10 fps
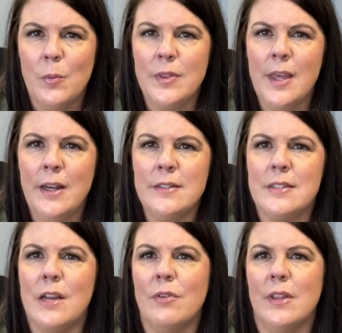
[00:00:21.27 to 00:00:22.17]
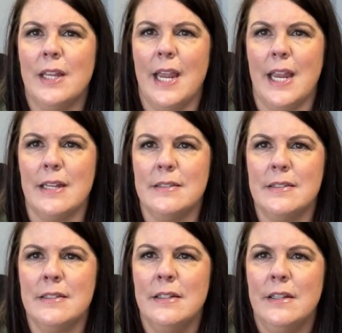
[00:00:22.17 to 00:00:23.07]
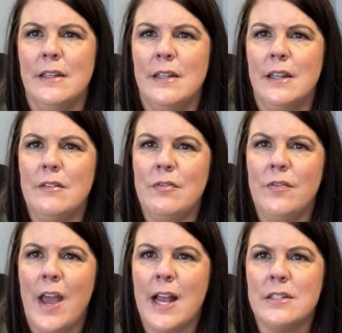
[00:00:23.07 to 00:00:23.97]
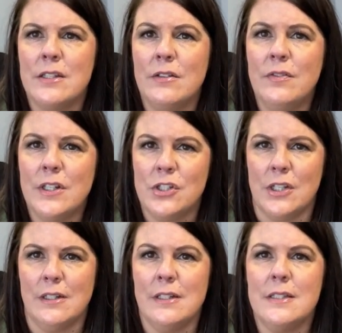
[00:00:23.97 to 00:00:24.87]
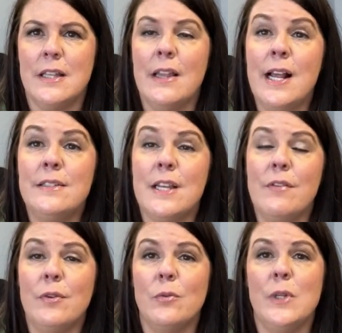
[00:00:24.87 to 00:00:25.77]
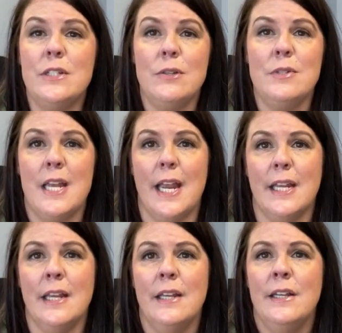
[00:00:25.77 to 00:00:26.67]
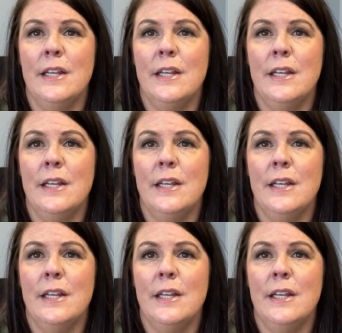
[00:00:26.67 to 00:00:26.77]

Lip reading: But that is never the case. In fact, eviction is the last effort we do take,